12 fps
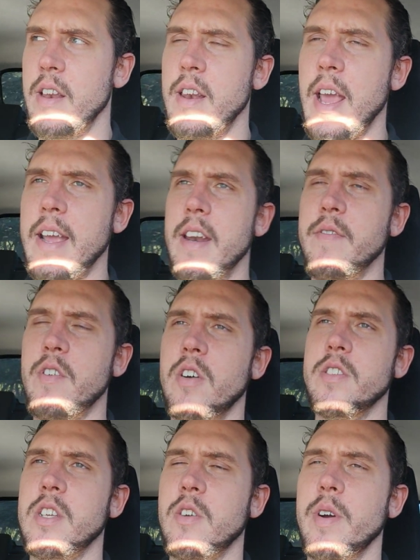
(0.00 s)
negative
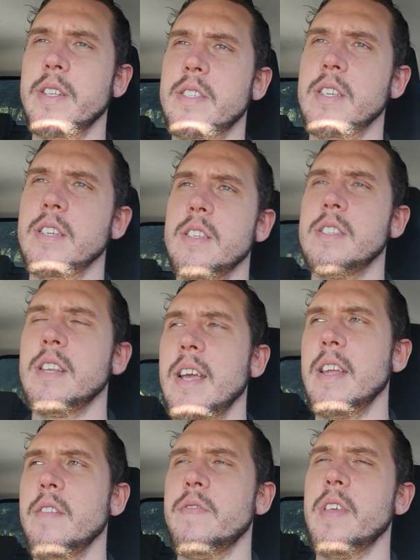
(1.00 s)
consequences,
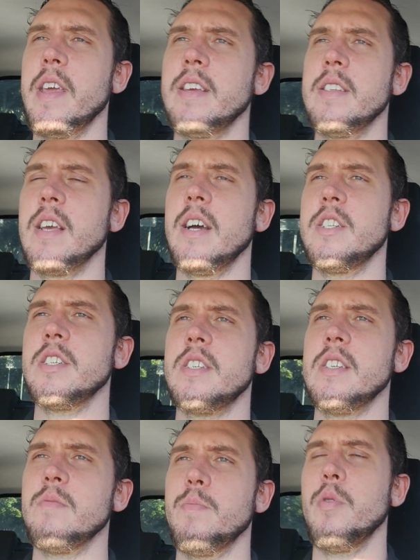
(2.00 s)
negative things are
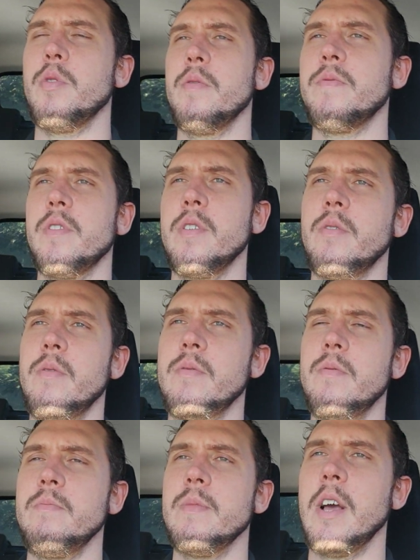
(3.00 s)
just as important for
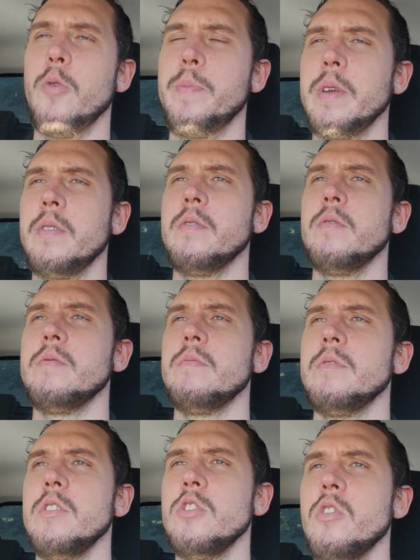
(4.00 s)

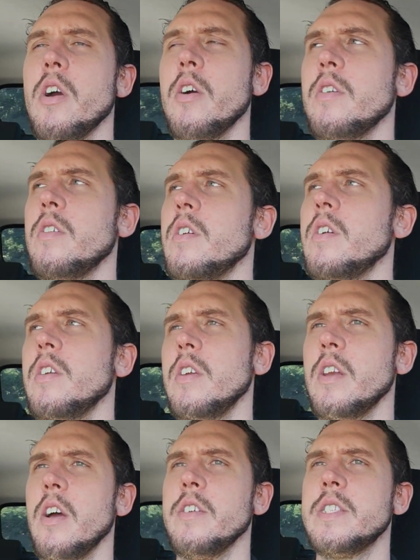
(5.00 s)
helping you grow.
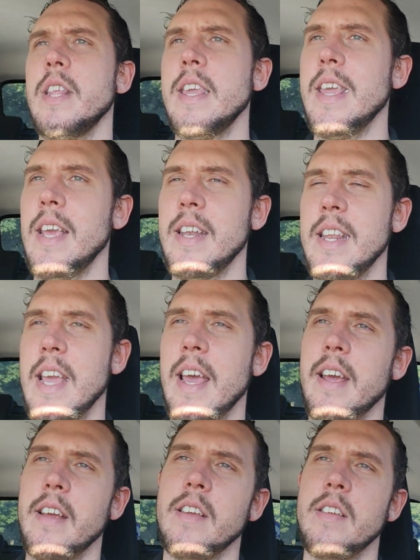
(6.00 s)
You know, it's the yin and the
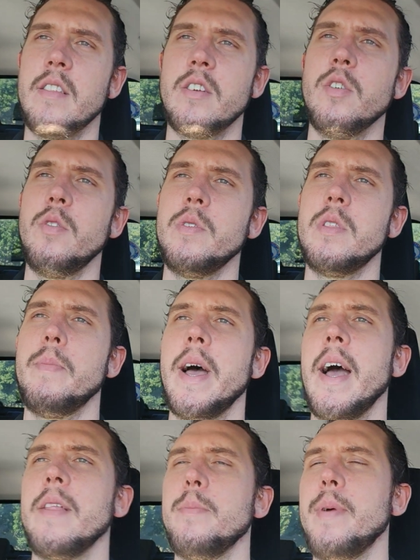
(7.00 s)
yang, the good with the
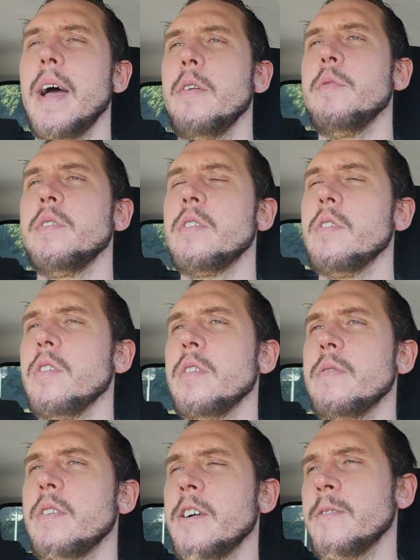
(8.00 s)
bad with the good,
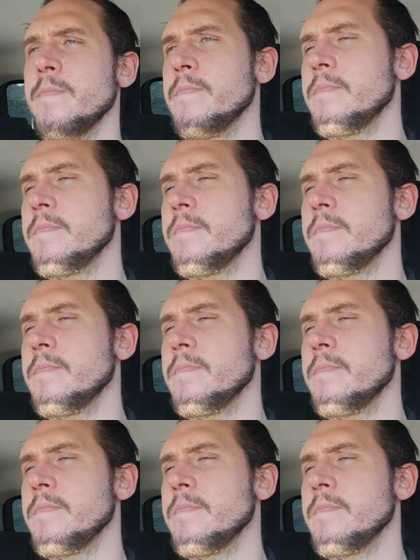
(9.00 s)
right?